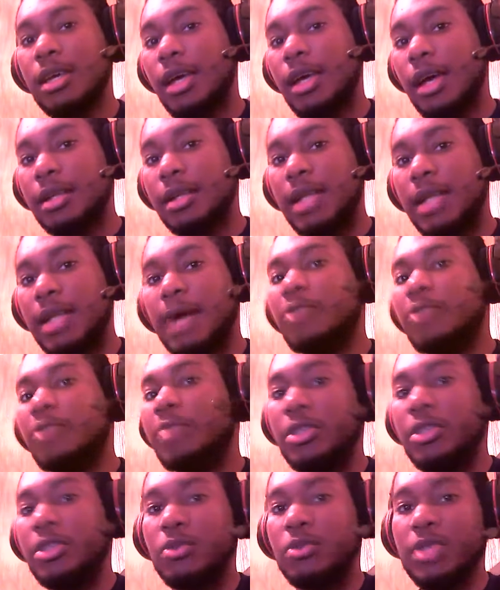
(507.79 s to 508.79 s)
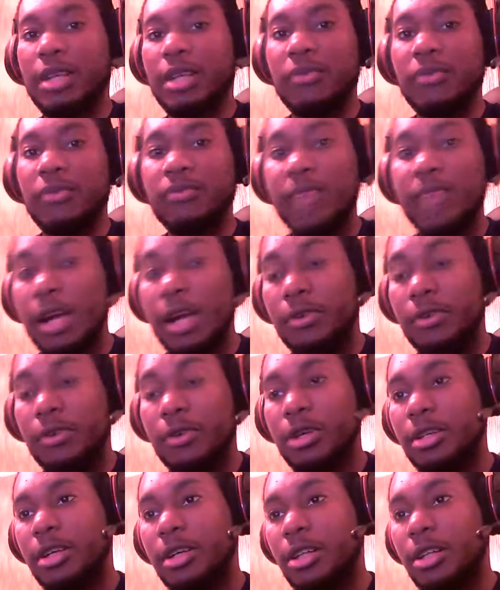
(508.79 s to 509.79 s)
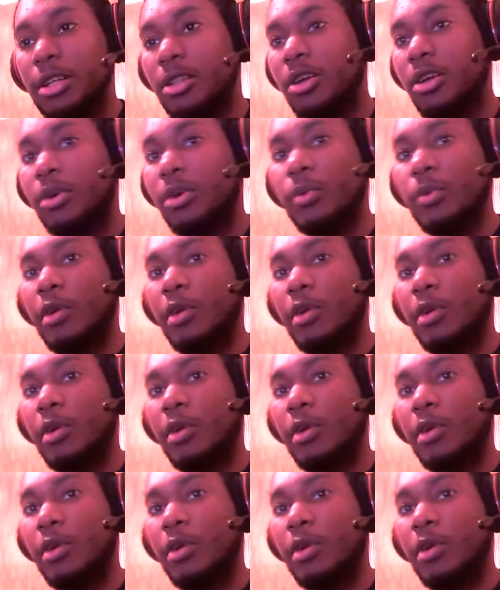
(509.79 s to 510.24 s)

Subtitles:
And now I've been using Pharah a lot,